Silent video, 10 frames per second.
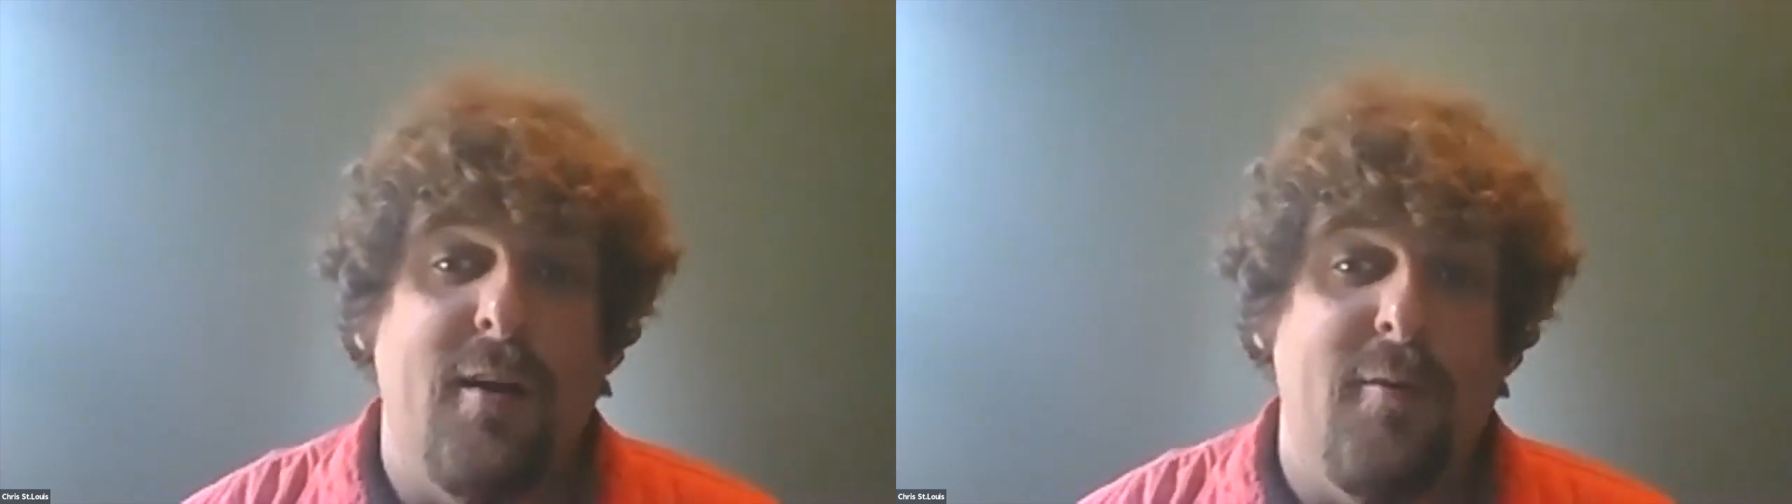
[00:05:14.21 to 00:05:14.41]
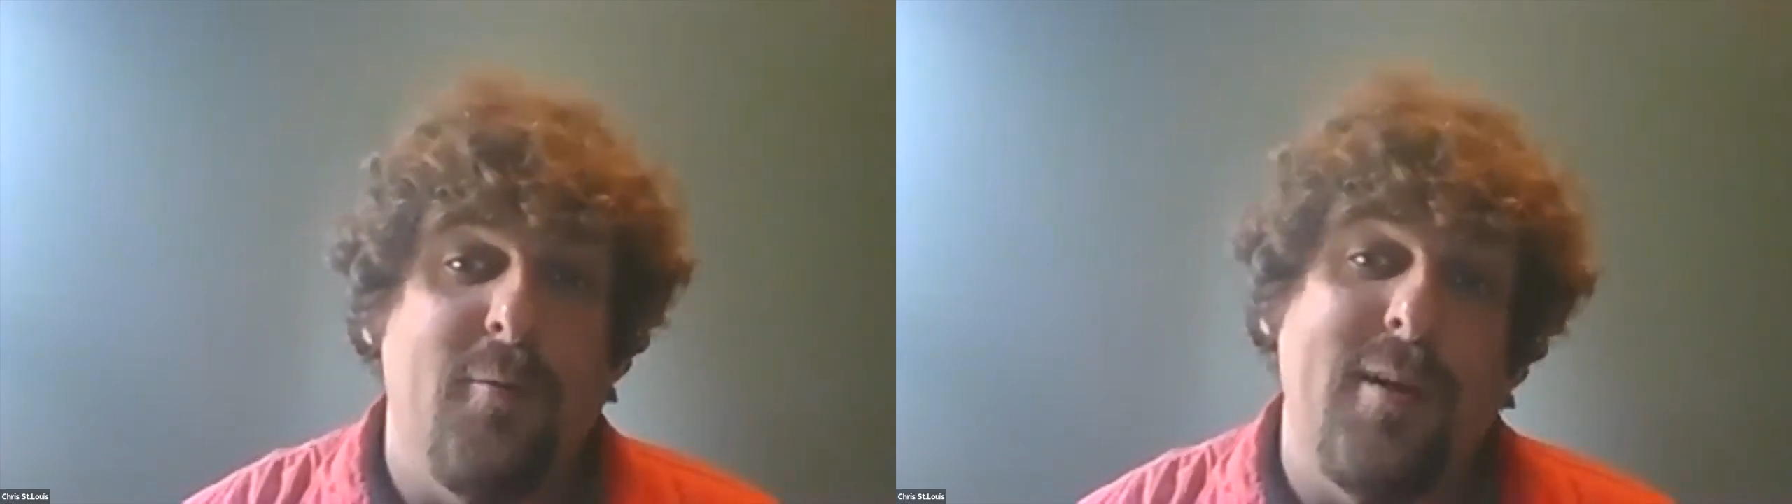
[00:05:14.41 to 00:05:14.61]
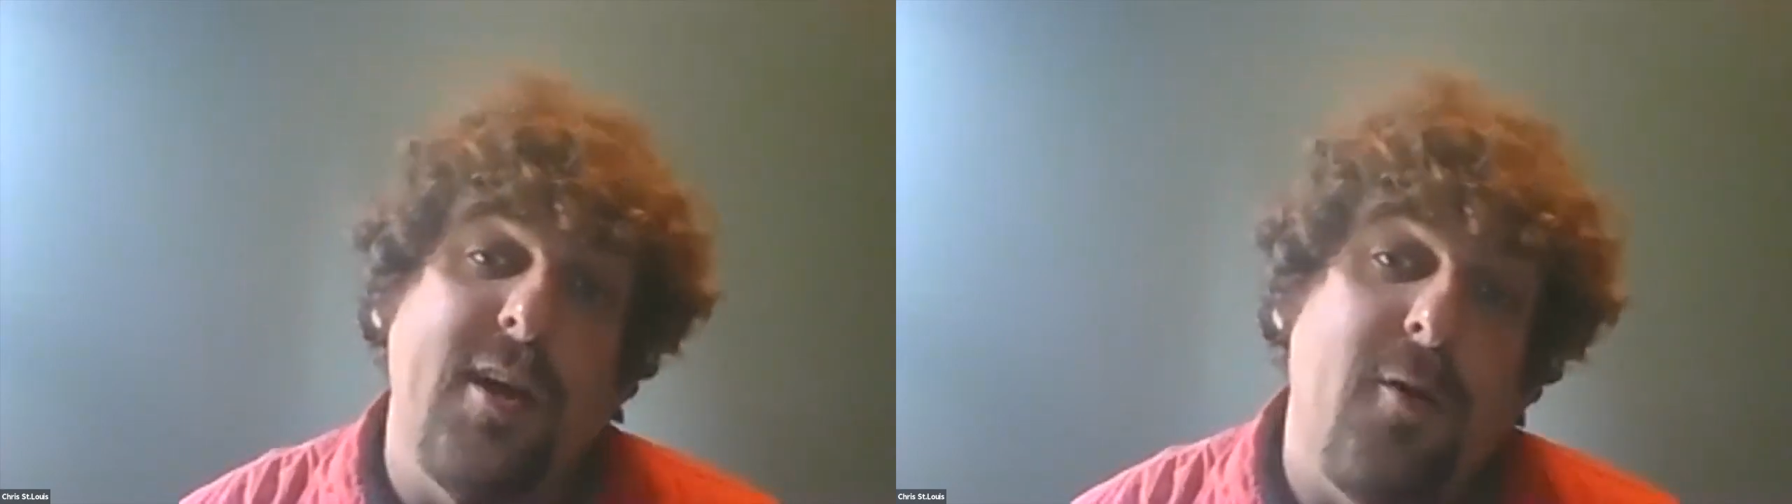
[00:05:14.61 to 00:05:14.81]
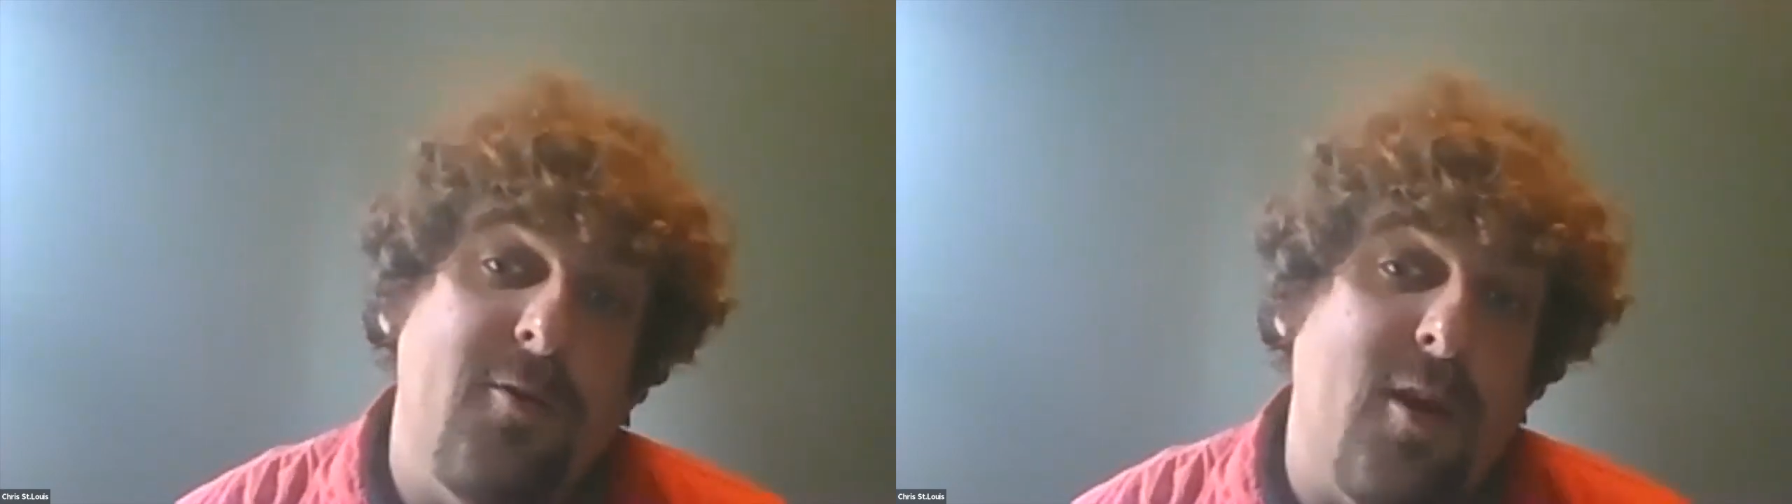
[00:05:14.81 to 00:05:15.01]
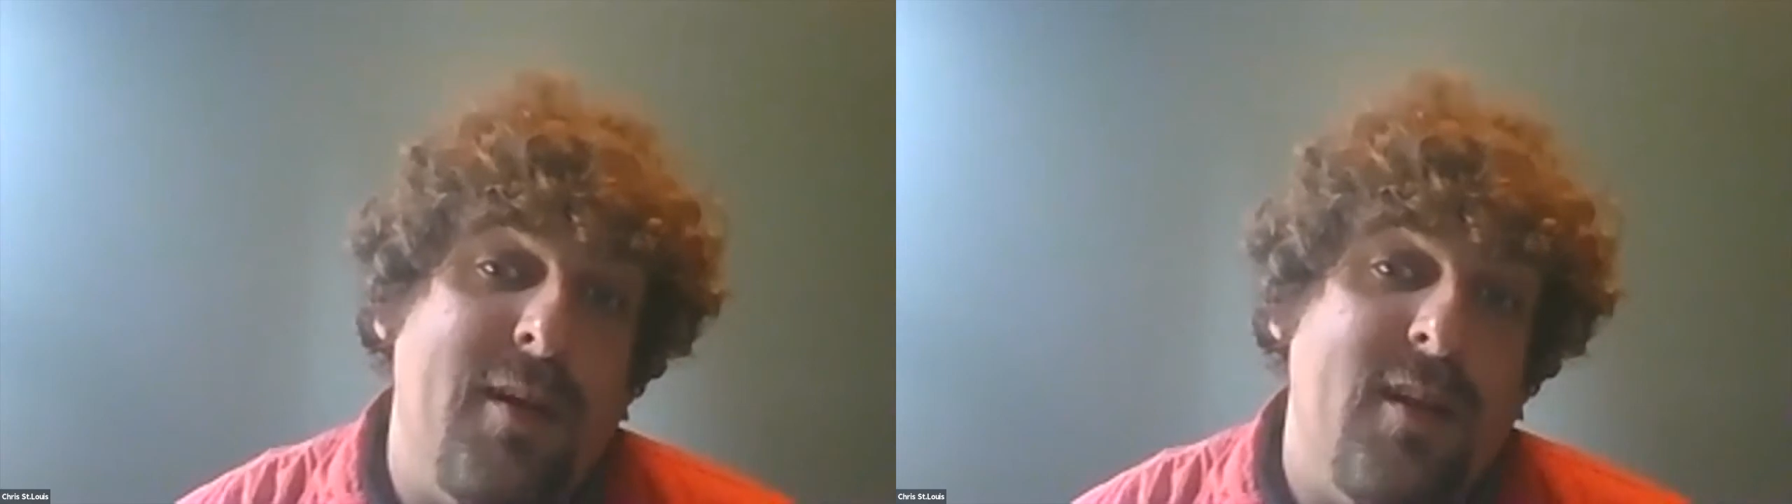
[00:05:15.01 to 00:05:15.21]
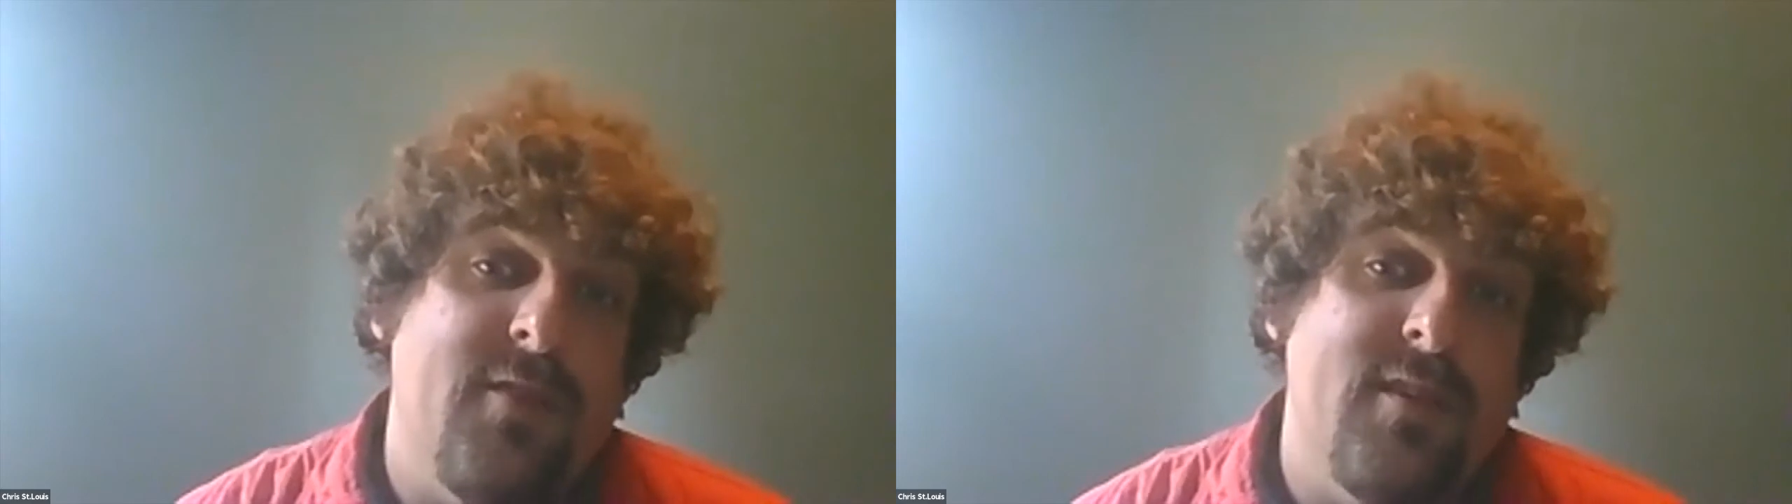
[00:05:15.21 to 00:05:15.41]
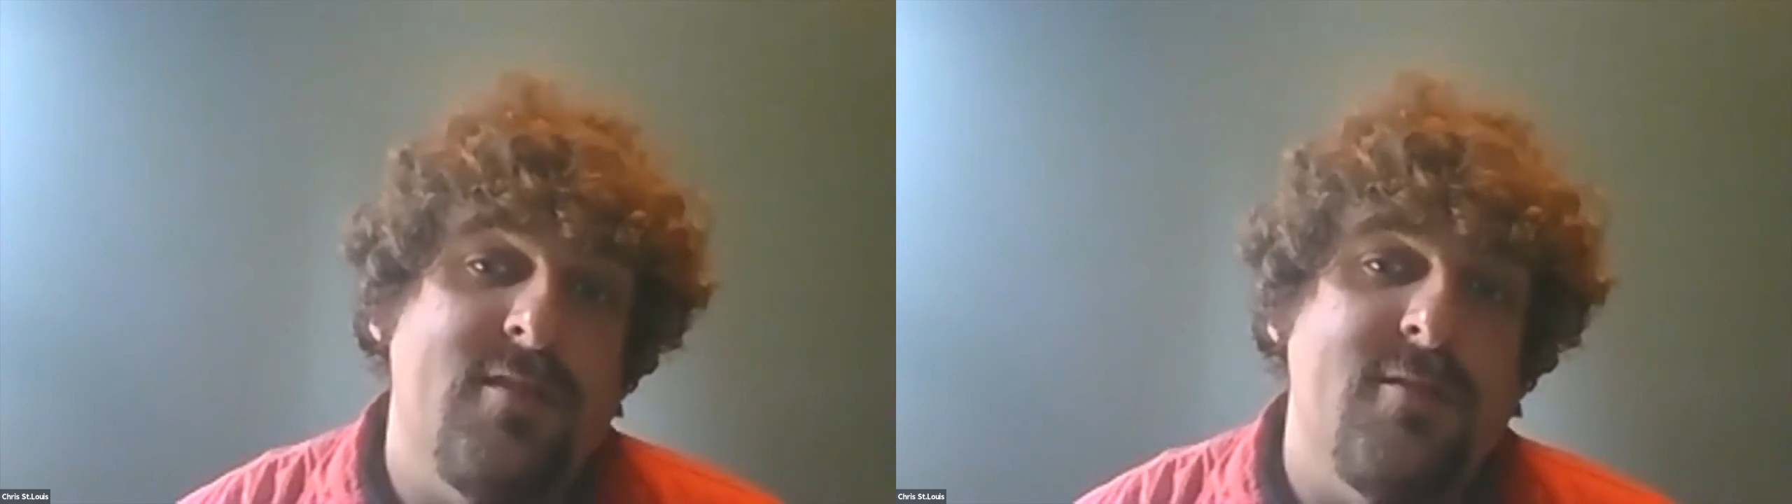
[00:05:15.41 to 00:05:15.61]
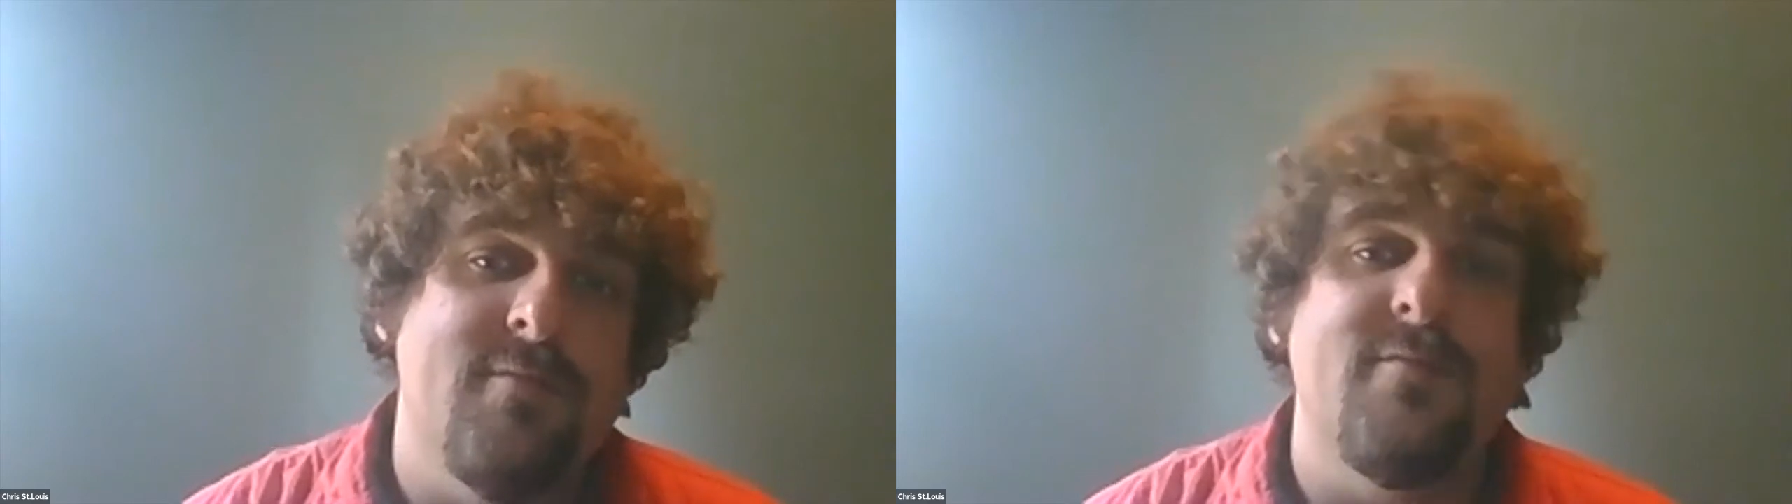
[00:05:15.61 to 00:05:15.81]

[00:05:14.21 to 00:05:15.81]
when I go into our benefits,